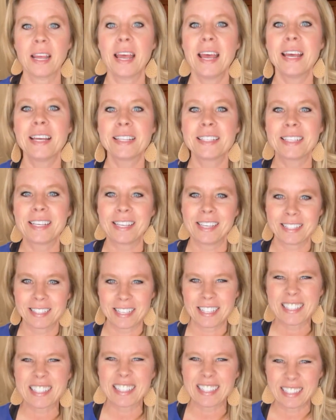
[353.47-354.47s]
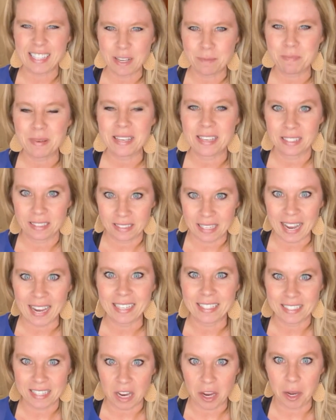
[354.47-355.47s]
to get us sleepy at
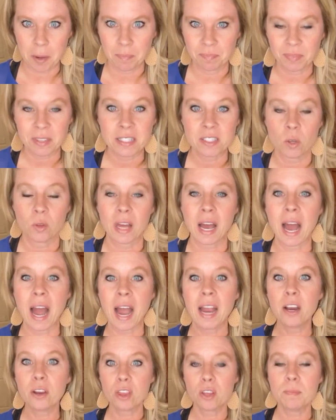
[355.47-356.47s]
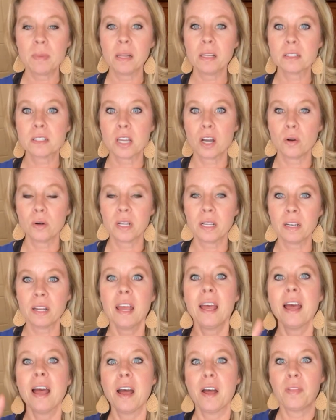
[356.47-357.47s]
nighttime. So the higher the melatonin,
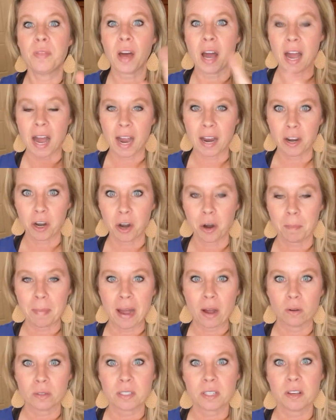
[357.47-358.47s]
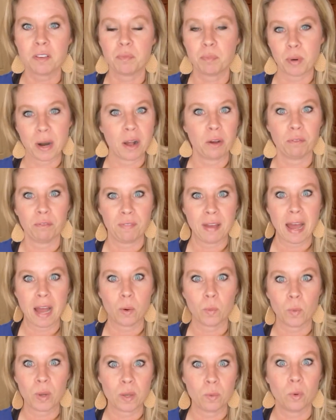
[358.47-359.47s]
the higher amount of brown fat we
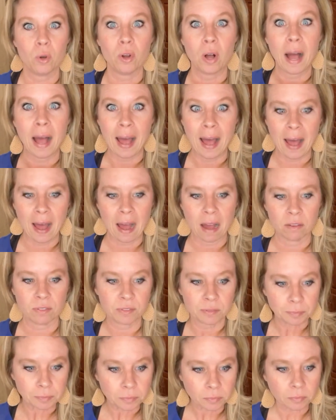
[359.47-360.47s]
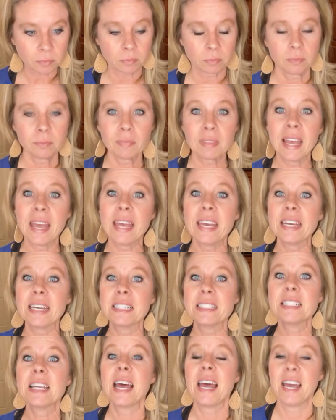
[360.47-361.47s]
will have. And
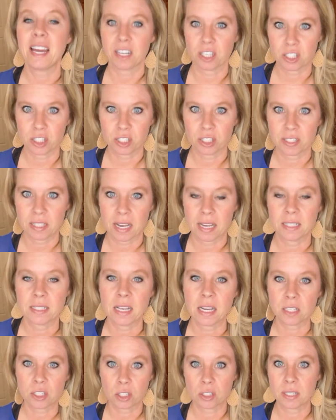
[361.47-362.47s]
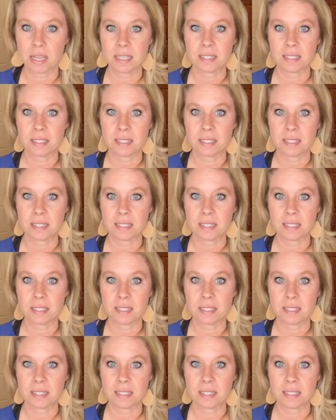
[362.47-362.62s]
exercise. Exercise is